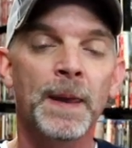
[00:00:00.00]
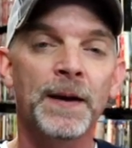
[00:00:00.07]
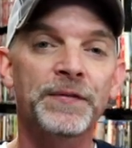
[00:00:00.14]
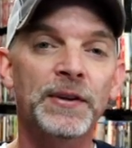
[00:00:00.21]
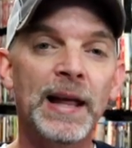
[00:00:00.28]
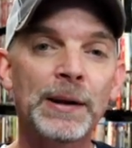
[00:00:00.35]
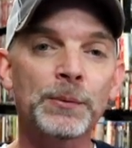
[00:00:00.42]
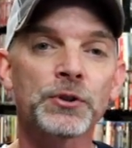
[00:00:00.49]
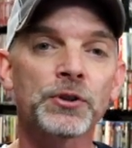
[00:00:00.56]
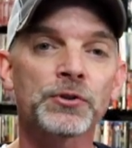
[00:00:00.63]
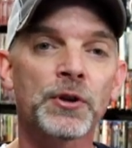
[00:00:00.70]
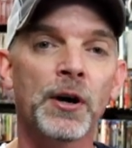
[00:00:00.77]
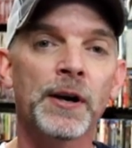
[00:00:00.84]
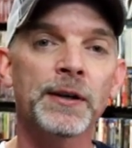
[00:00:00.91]
If you like what
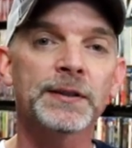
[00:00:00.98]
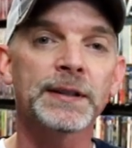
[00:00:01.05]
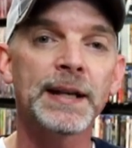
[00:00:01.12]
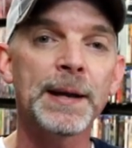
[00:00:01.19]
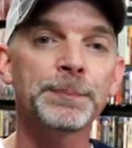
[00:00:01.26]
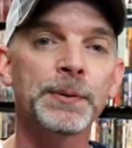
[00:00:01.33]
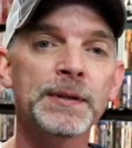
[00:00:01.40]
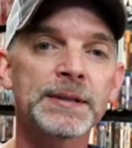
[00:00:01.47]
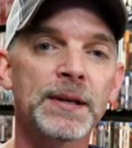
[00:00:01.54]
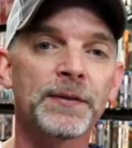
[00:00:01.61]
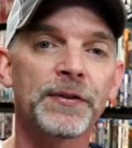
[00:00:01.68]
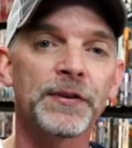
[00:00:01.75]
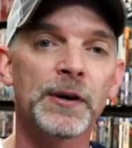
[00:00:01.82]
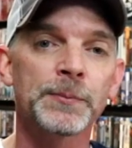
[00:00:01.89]
you saw here today, please
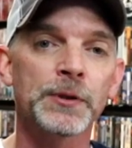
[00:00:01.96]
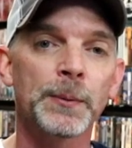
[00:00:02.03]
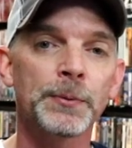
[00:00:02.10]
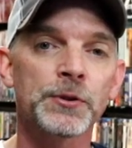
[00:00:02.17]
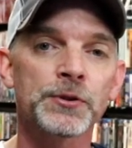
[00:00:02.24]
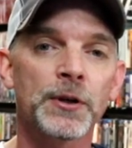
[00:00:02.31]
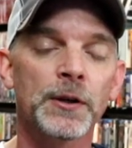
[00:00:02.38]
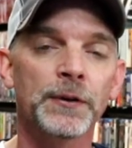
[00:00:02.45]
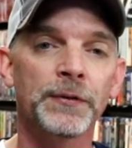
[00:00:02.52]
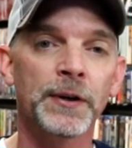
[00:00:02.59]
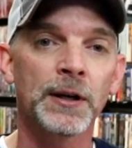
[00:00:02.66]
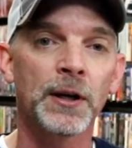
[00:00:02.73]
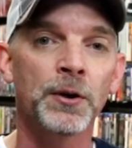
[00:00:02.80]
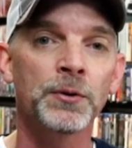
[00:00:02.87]
give it a thumbs up and share the
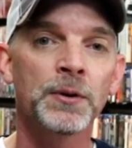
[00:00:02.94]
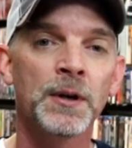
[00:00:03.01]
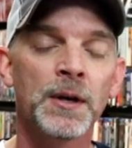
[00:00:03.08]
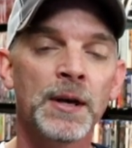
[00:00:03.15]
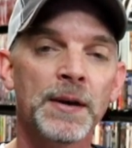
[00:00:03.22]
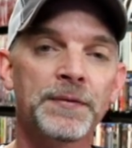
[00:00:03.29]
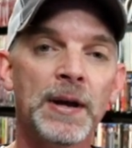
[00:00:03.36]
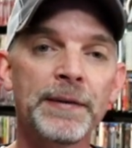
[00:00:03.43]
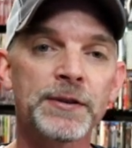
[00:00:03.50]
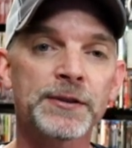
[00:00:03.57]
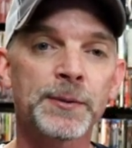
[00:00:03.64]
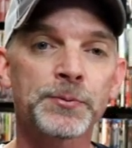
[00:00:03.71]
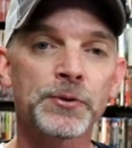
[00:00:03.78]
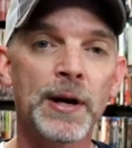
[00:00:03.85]
video. If you
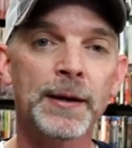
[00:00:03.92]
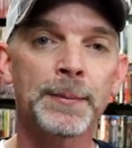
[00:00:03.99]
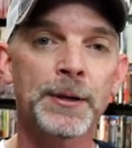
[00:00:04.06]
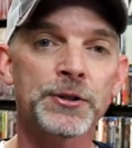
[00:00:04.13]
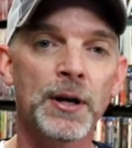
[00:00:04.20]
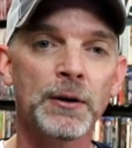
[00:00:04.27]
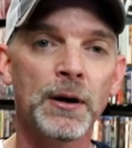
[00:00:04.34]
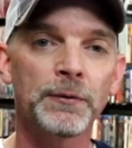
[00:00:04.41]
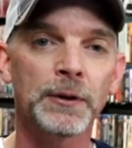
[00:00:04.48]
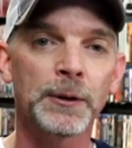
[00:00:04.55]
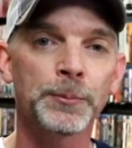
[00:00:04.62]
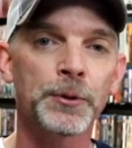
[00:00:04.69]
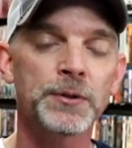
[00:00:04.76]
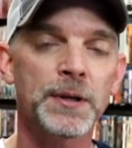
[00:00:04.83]
haven't subscribed to my channel, I
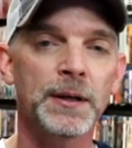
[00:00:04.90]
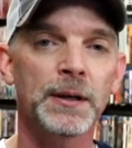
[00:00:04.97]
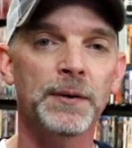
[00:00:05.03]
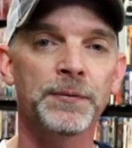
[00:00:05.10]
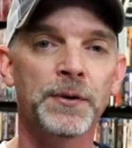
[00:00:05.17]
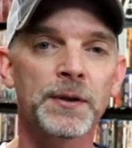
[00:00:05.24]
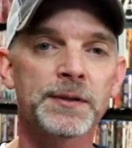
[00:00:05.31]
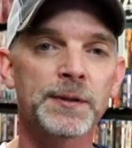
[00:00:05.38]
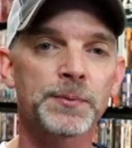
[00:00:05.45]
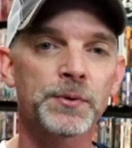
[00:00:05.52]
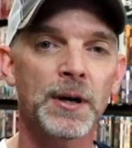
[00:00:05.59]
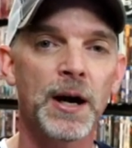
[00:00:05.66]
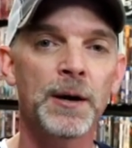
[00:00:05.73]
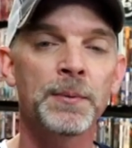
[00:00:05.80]
really appreciate it if you would
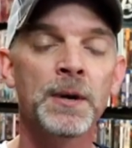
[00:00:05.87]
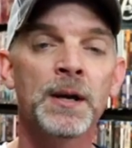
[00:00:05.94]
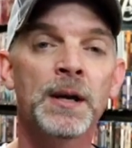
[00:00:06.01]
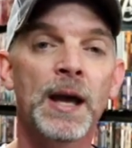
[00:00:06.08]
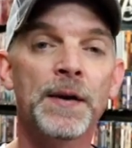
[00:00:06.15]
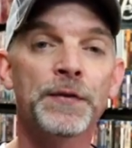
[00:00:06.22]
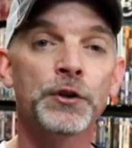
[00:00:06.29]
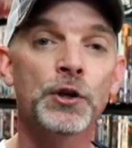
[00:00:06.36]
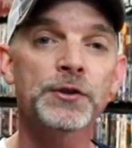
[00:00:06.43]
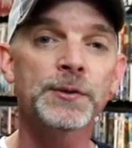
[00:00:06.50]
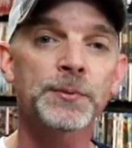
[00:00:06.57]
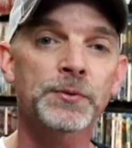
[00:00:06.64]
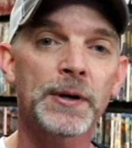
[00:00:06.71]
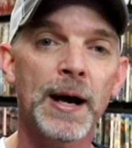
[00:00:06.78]
subscribe. If you do
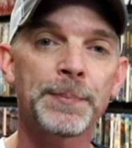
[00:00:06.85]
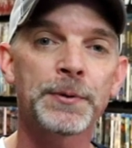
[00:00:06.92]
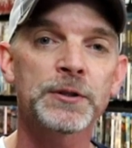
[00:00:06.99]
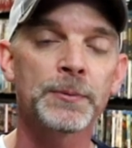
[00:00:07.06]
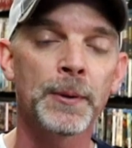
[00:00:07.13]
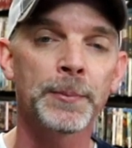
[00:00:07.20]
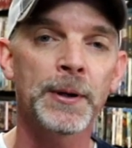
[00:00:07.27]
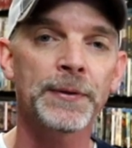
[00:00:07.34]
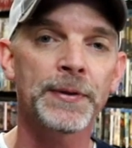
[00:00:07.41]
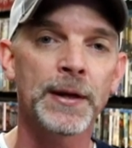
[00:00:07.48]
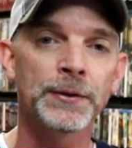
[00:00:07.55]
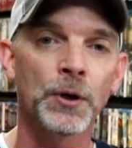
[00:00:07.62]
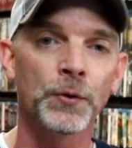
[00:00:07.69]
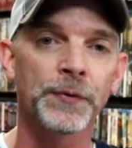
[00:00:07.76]
subscribe, please remember to hit
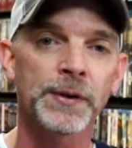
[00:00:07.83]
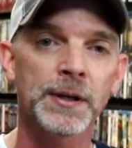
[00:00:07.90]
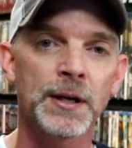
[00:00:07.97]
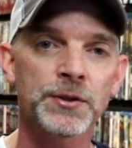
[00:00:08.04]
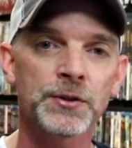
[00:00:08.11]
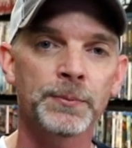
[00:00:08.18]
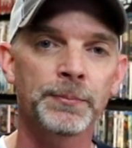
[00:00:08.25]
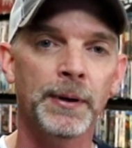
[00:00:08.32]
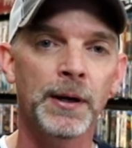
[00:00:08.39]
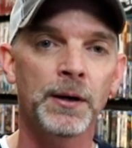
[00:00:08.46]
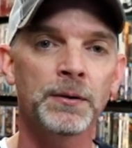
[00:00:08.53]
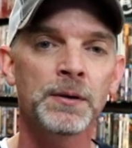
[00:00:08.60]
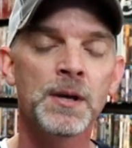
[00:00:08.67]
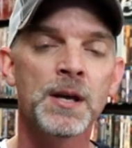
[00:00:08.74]
that notification
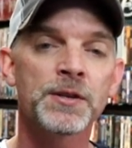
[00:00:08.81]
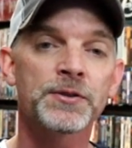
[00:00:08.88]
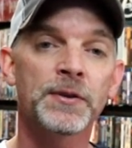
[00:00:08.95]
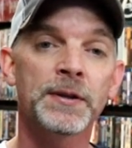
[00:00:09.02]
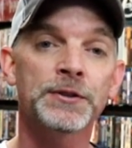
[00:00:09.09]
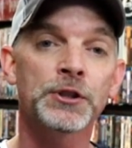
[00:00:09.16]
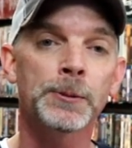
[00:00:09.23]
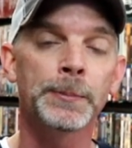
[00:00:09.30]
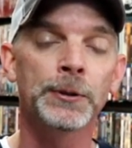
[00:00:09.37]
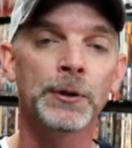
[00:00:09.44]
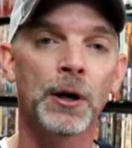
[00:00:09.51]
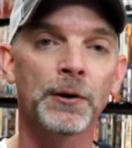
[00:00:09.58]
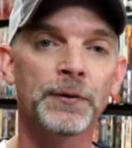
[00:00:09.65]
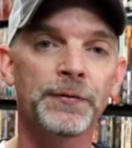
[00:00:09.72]
bell so that you can be
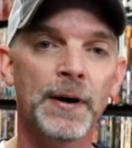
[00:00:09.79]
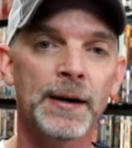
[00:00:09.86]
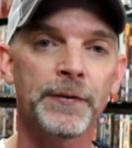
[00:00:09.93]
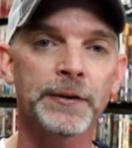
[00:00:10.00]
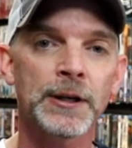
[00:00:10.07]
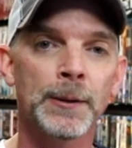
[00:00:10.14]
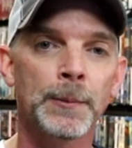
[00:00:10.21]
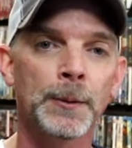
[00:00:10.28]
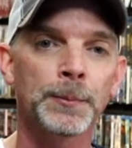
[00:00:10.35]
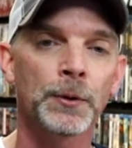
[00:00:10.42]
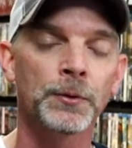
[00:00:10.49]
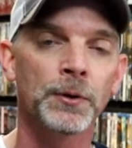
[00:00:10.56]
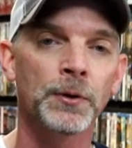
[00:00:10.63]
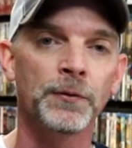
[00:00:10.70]
notified every time I
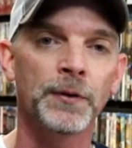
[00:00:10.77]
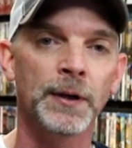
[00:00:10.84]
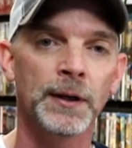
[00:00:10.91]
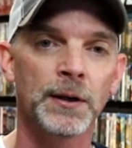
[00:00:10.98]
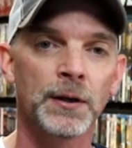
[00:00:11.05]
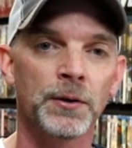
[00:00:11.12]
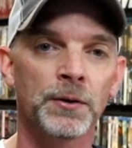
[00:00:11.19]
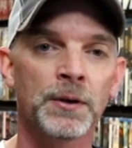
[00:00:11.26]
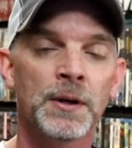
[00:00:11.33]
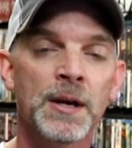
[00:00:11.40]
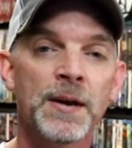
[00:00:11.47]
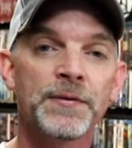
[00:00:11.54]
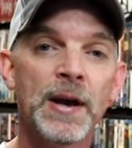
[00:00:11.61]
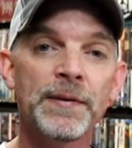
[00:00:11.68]
upload a new video.
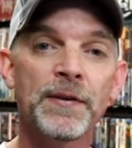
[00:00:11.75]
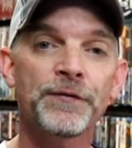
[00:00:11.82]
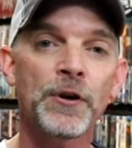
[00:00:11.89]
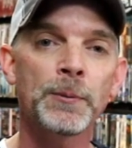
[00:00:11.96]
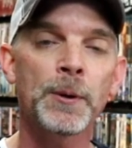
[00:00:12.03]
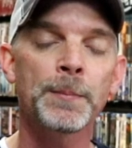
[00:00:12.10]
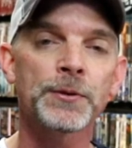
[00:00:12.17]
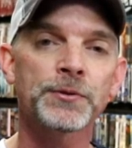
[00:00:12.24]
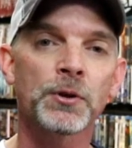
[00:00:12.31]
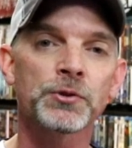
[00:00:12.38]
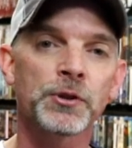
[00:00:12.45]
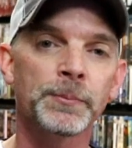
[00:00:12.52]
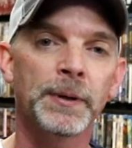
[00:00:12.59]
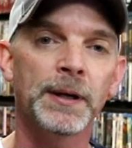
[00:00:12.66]
If you haven't found me on my
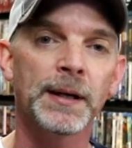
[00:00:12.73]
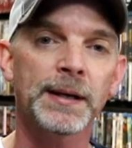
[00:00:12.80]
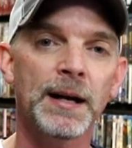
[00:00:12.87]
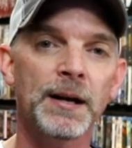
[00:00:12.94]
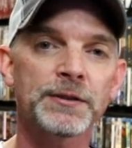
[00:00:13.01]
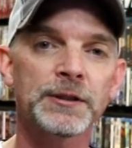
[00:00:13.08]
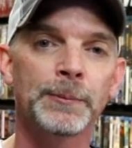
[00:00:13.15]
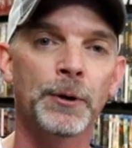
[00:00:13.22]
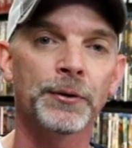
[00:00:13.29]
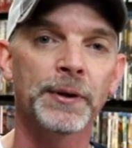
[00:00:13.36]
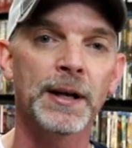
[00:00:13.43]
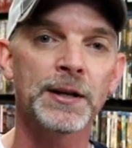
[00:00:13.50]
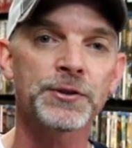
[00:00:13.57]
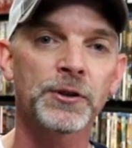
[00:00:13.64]
social media accounts, I'm
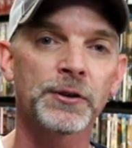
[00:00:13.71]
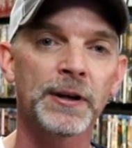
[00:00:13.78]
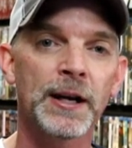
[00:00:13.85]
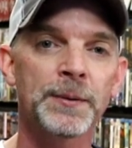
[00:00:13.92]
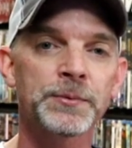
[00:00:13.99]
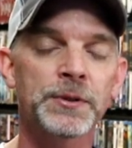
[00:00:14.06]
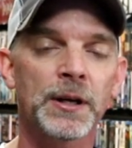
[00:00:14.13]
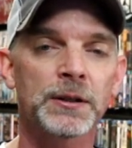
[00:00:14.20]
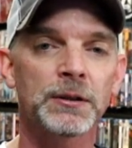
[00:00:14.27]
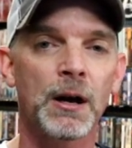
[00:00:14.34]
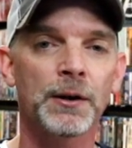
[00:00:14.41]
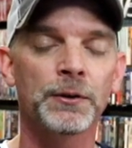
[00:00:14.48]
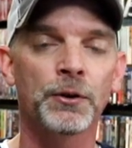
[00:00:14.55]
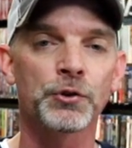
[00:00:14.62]
on Instagram,
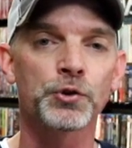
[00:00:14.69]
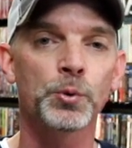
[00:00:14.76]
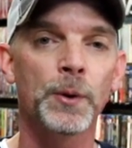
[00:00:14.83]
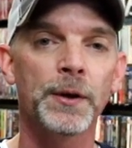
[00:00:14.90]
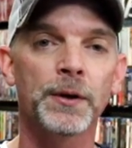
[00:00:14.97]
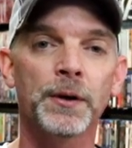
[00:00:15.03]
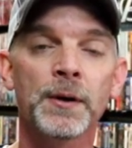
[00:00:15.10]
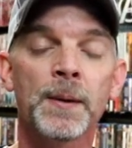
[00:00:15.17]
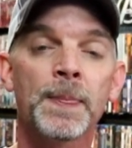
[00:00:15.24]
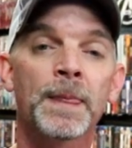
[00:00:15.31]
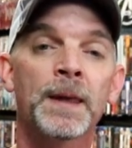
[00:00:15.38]
TikTok, and on Twitter.